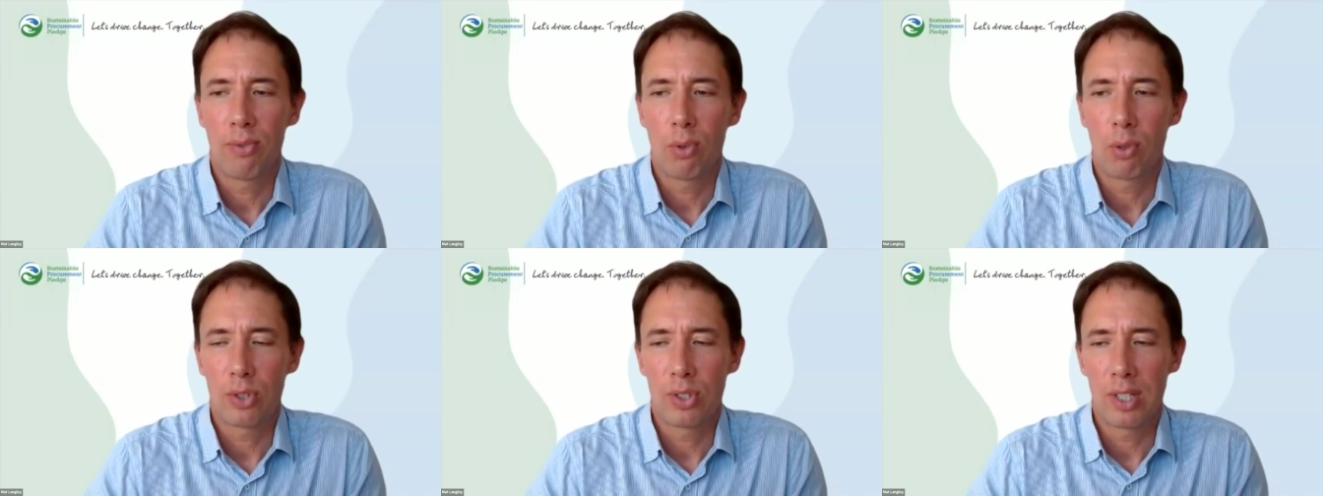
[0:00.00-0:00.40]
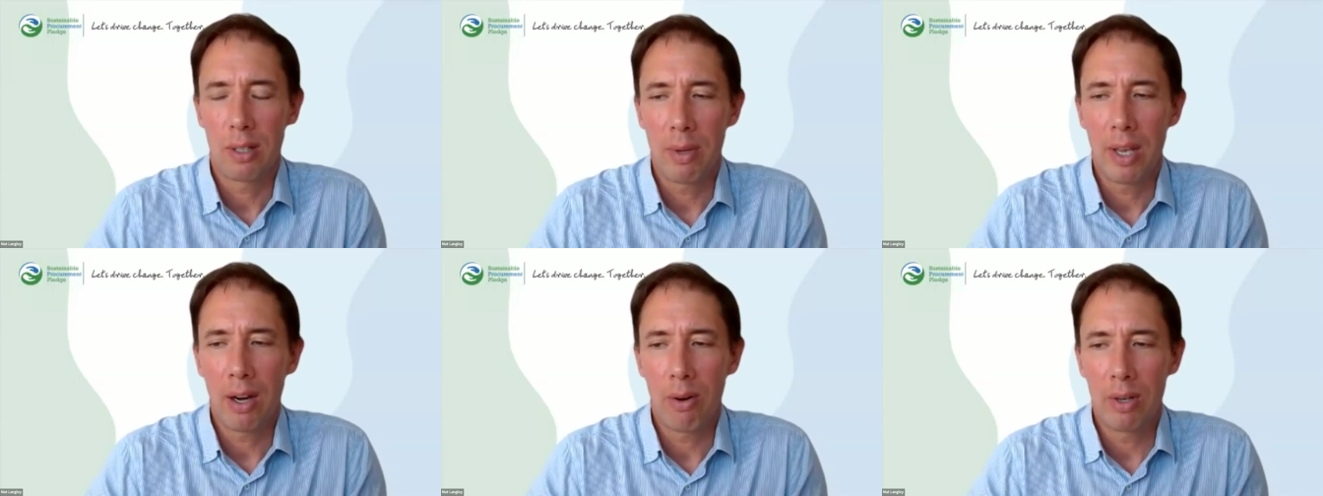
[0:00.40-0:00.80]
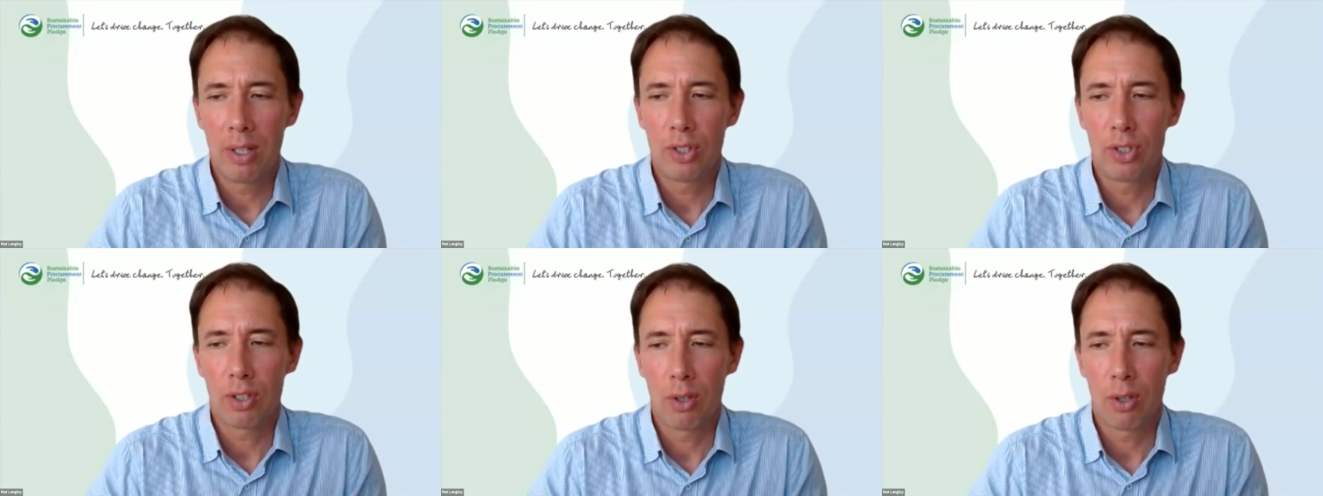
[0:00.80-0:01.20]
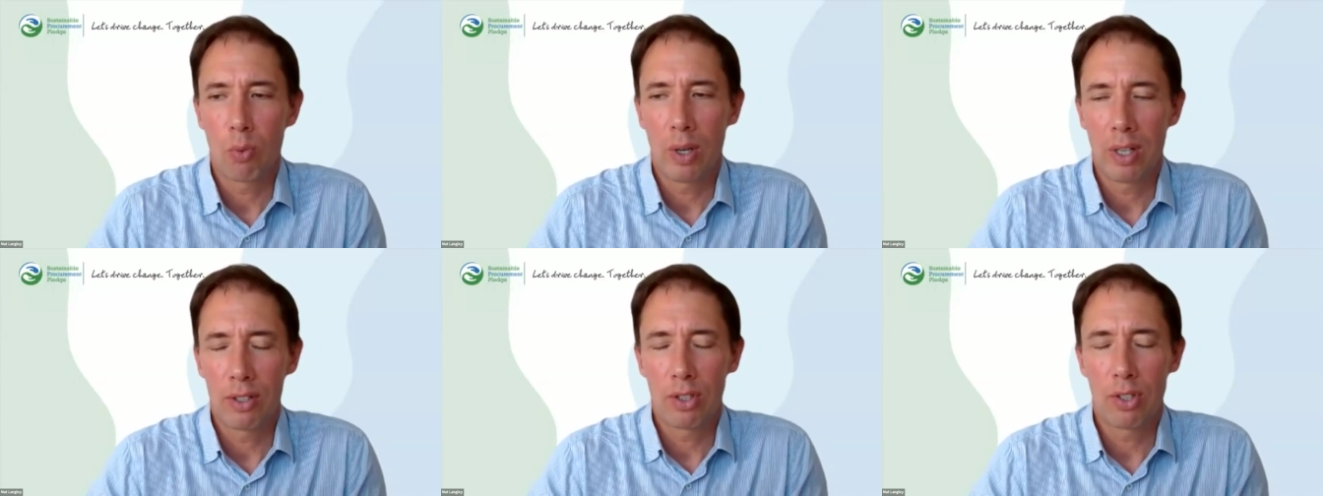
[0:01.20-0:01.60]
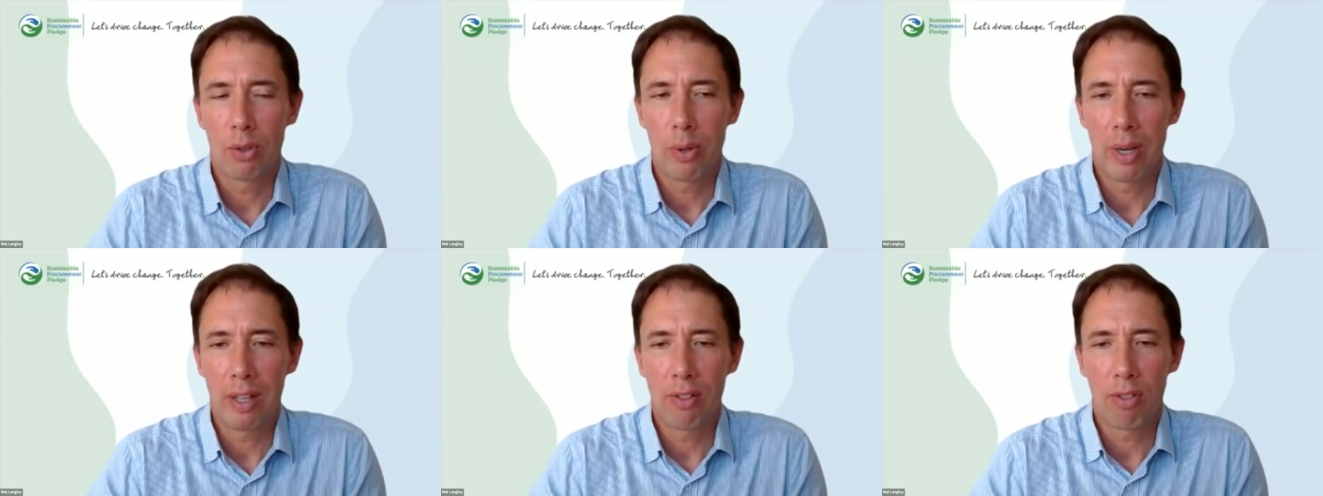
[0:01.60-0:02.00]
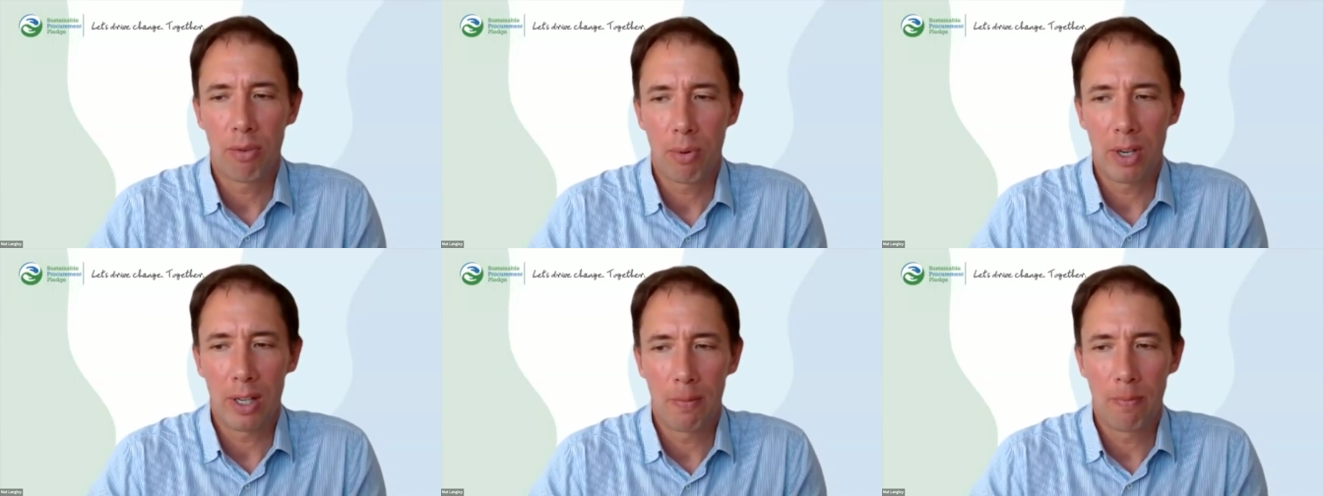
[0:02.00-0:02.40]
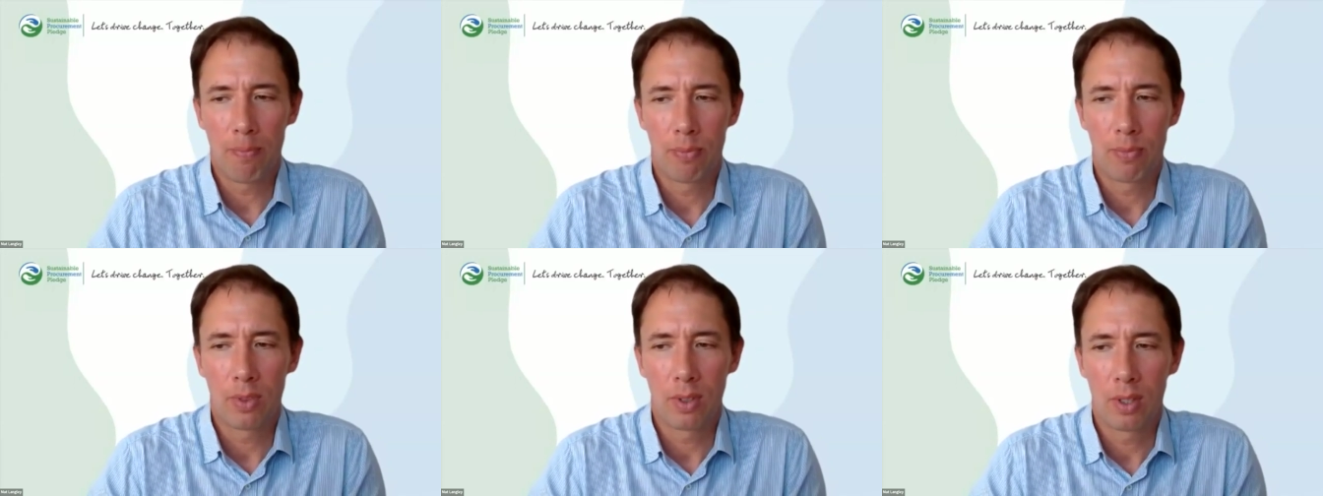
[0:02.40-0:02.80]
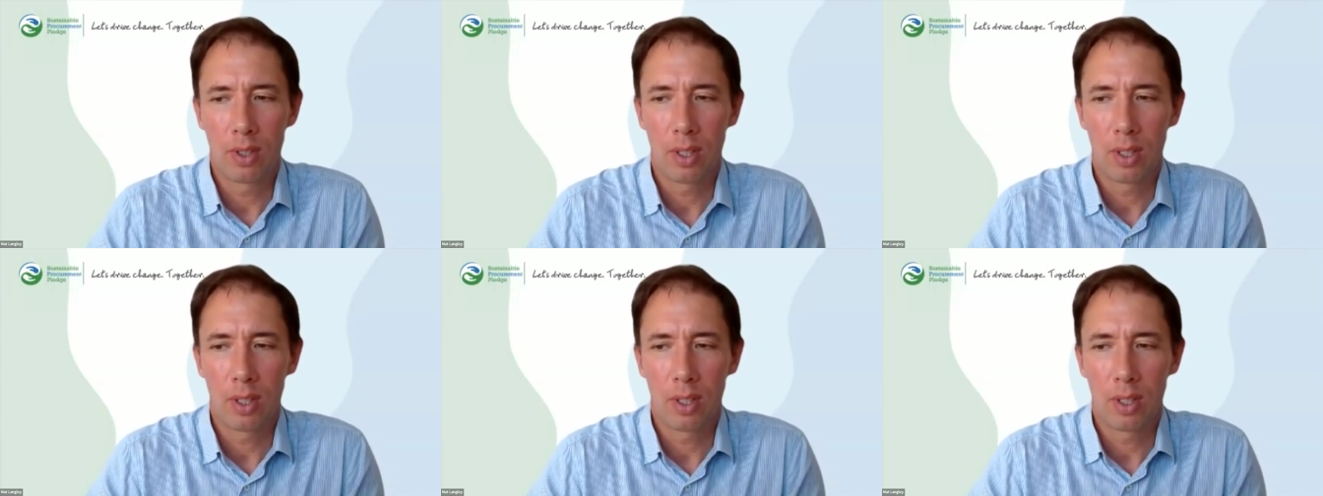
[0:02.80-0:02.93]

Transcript: for cbre scope 1 2 and 3 mm -hmm.